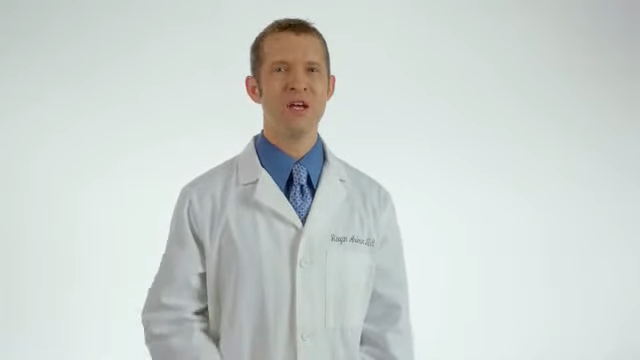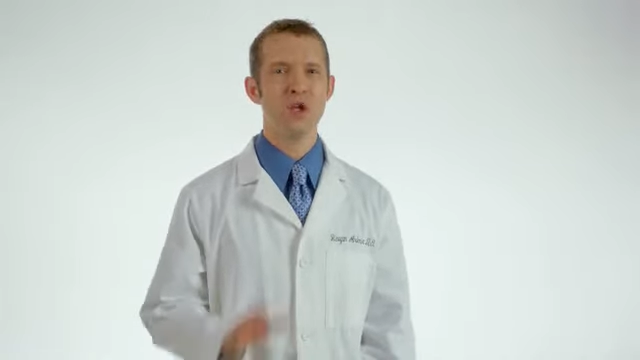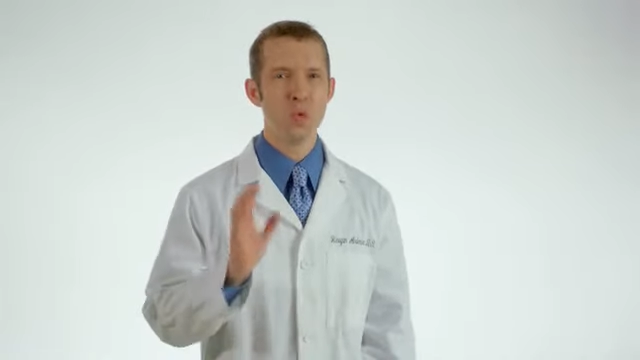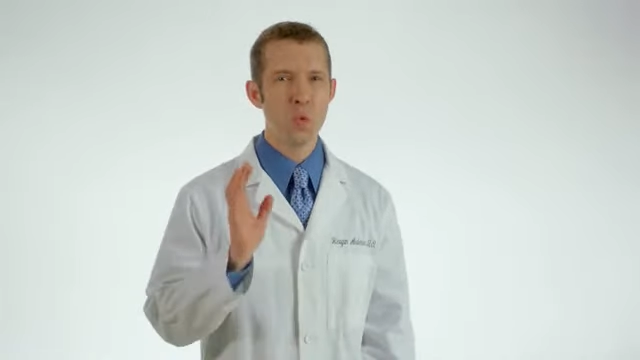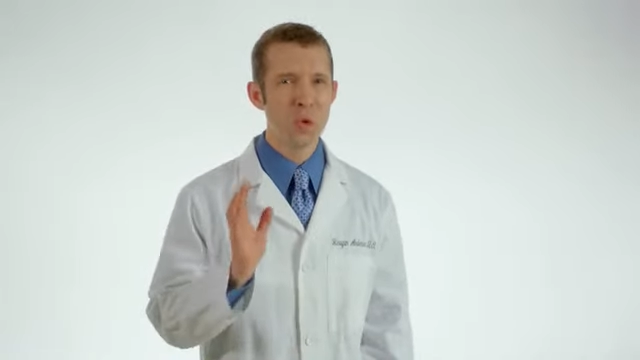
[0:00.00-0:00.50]

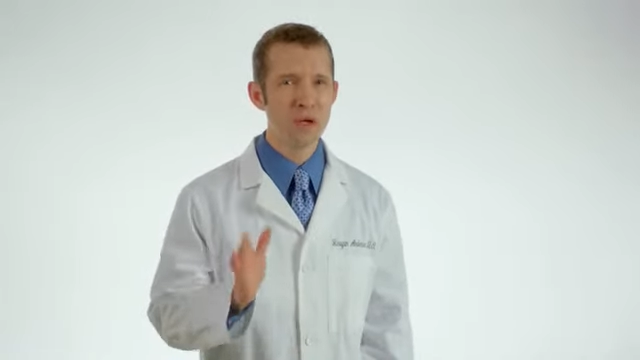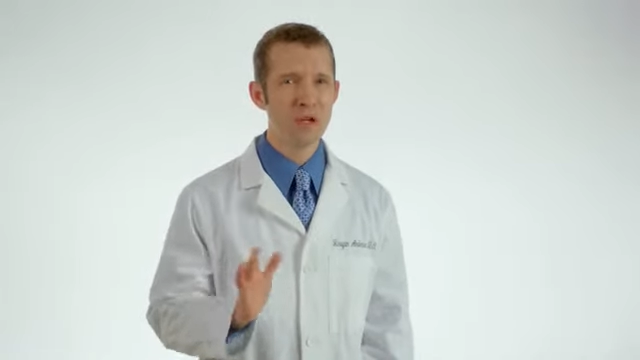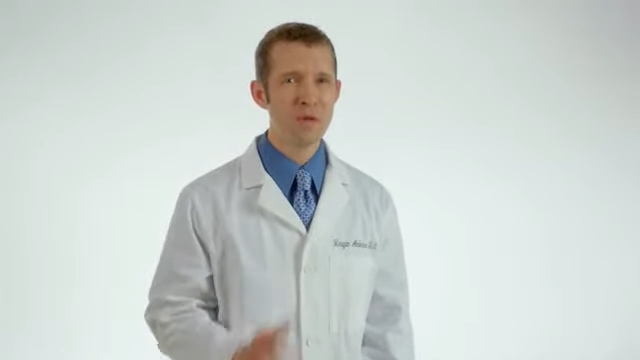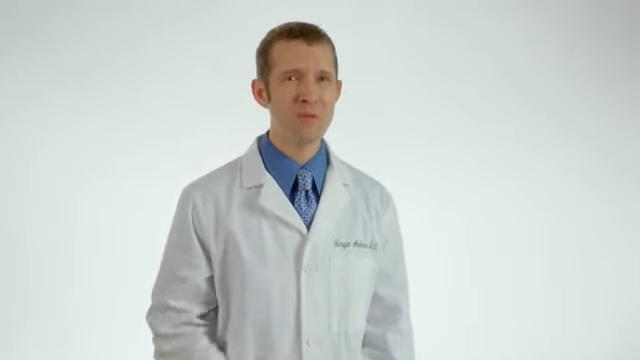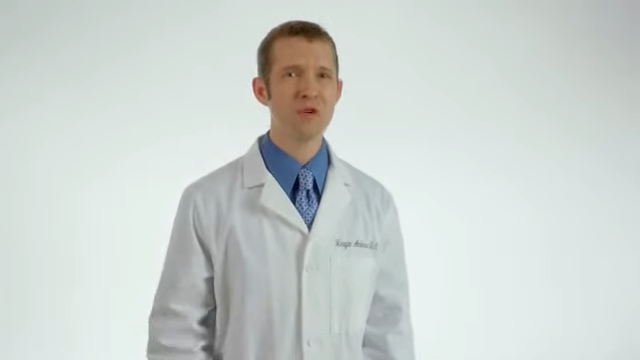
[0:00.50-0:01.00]
You will
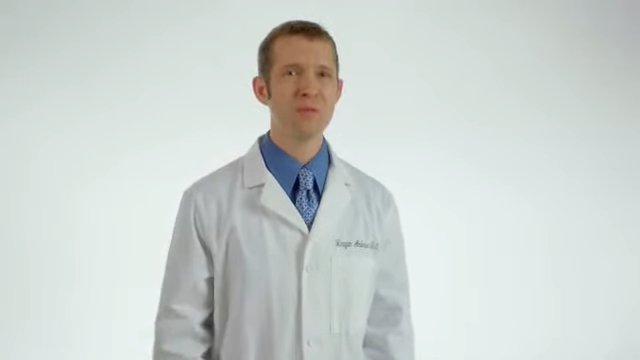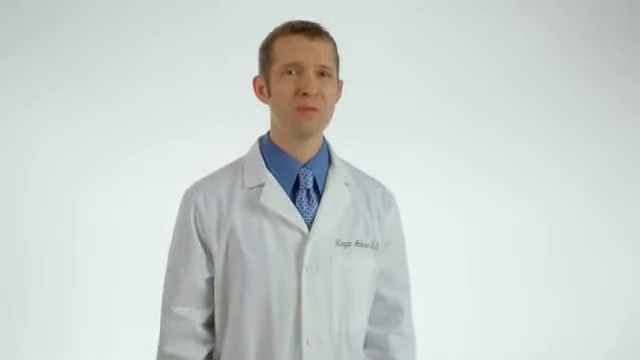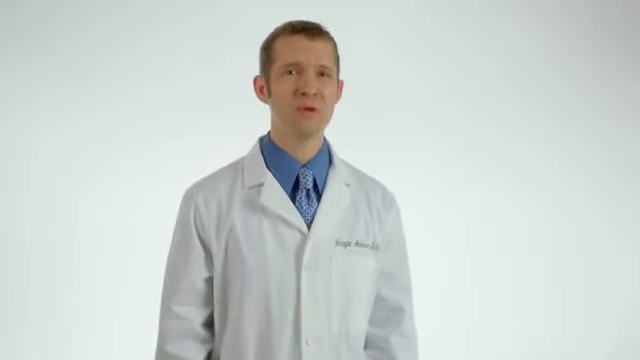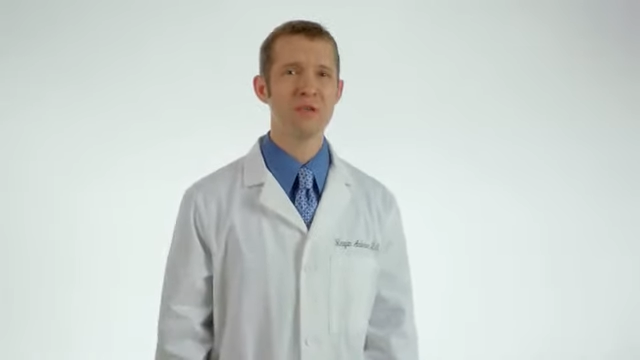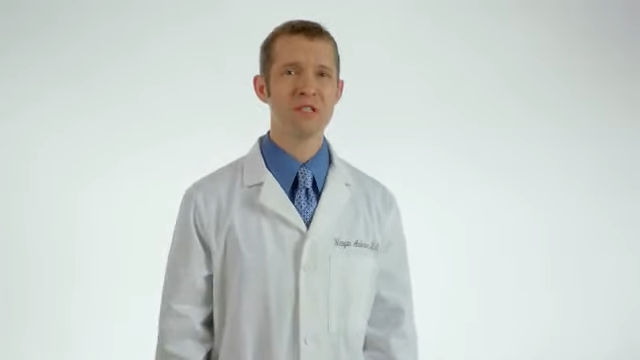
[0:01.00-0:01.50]
be more
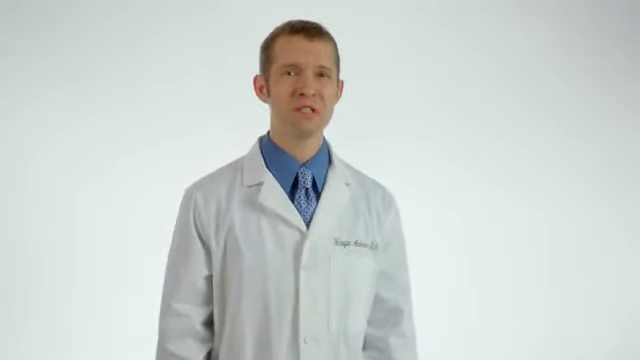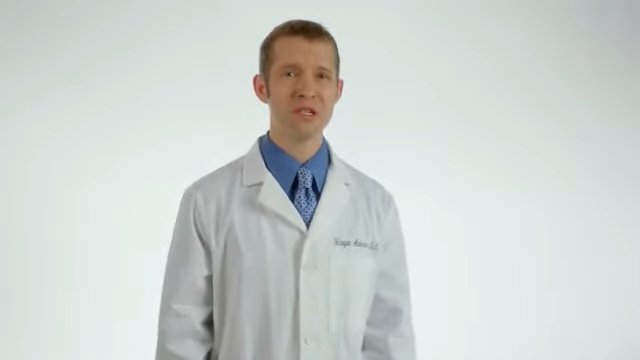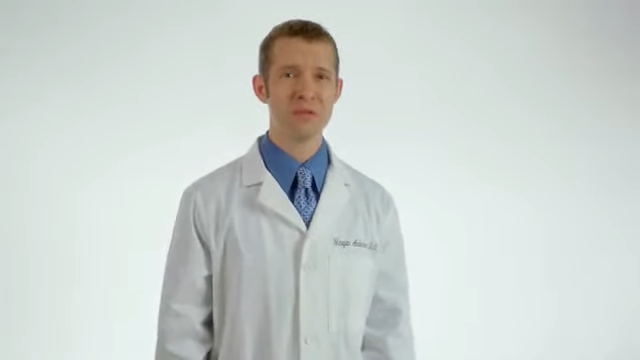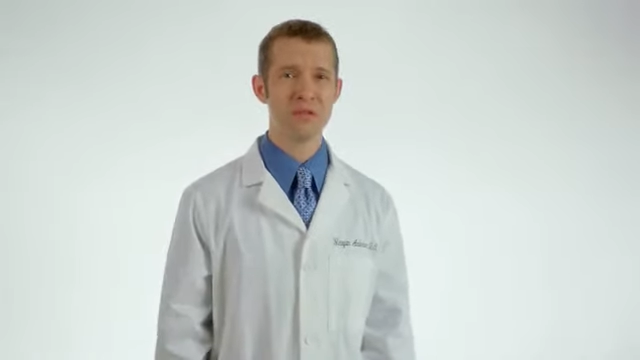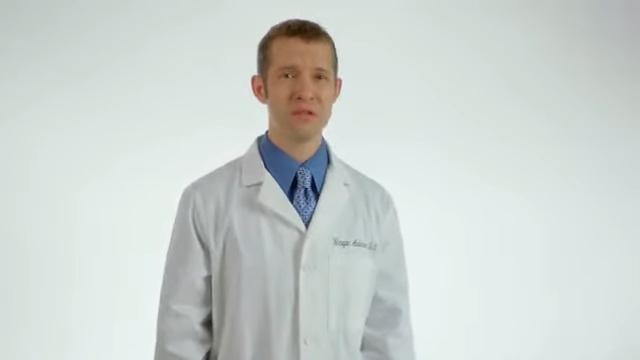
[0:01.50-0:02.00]
prone to
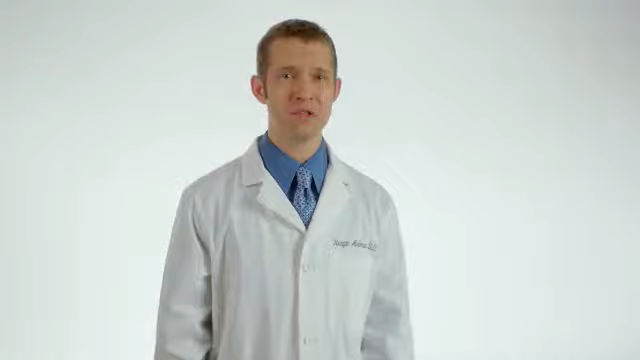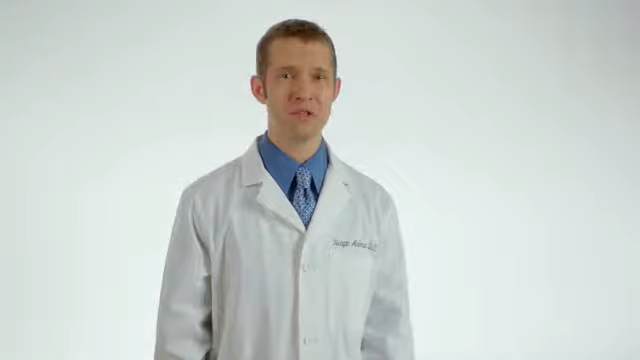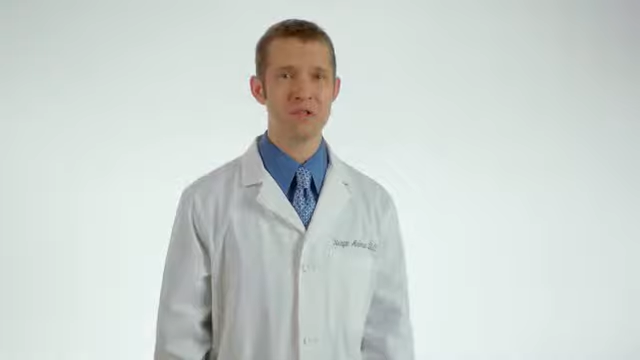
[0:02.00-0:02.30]
sunburns during